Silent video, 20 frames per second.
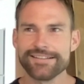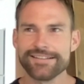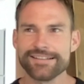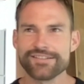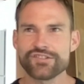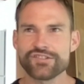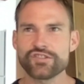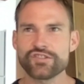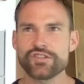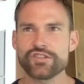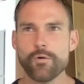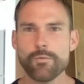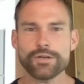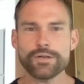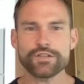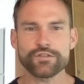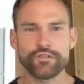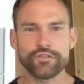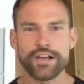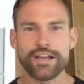so
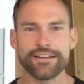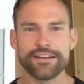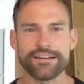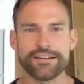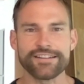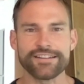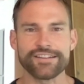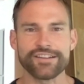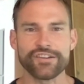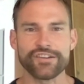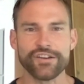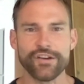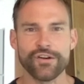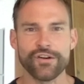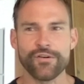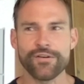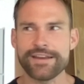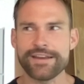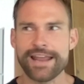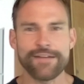much fun, you
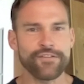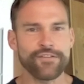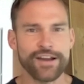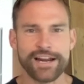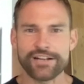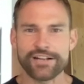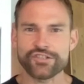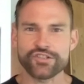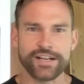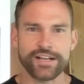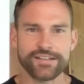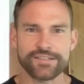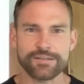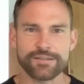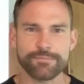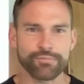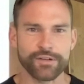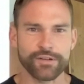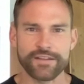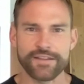know, and never had a chance
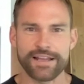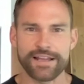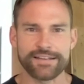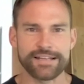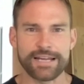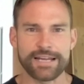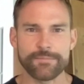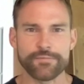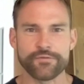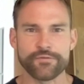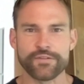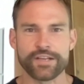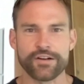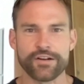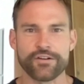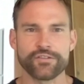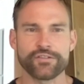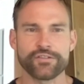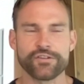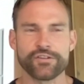to play that type of
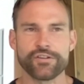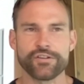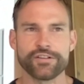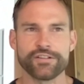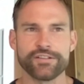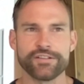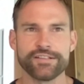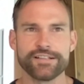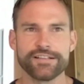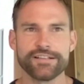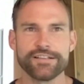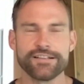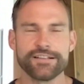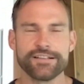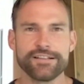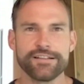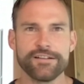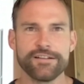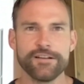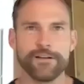character.
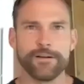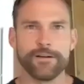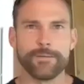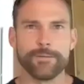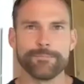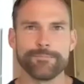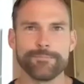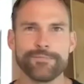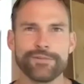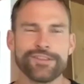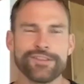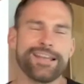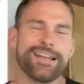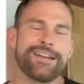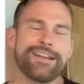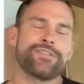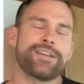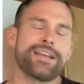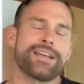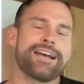And but then I
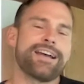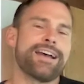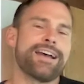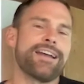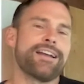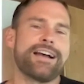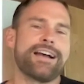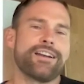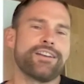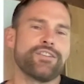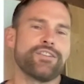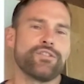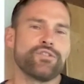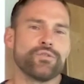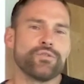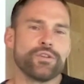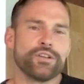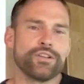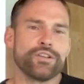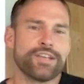was like, how do you
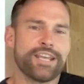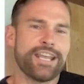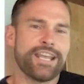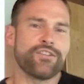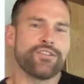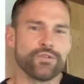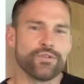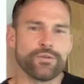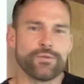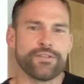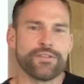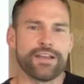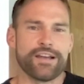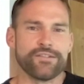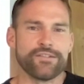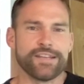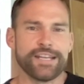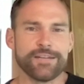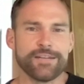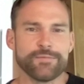do it? You can't do it
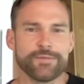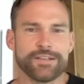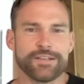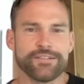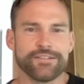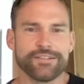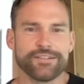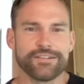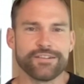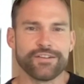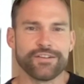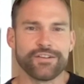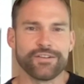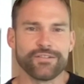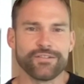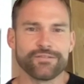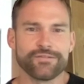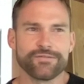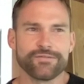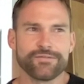without Damon, you
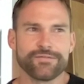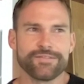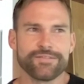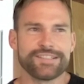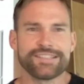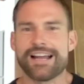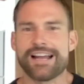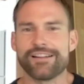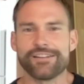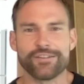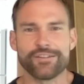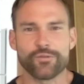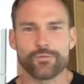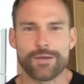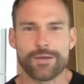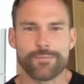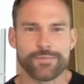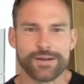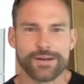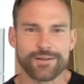know. This is not Lethal
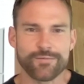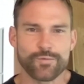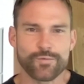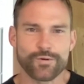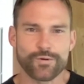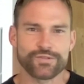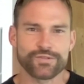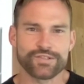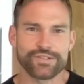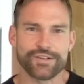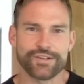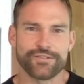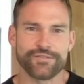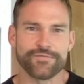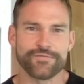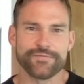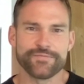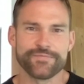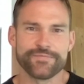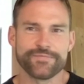Weapon anymore. So
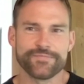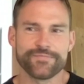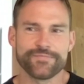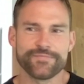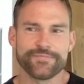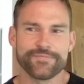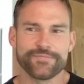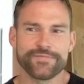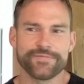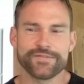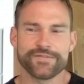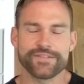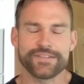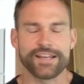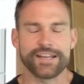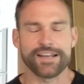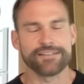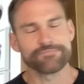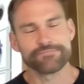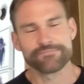
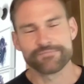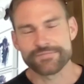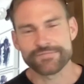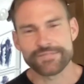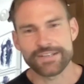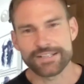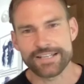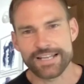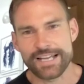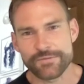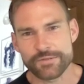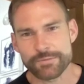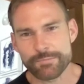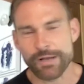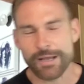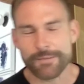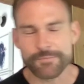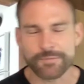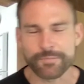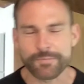yeah. I was
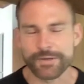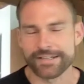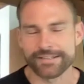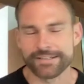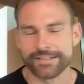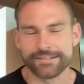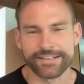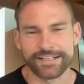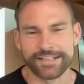bummed, but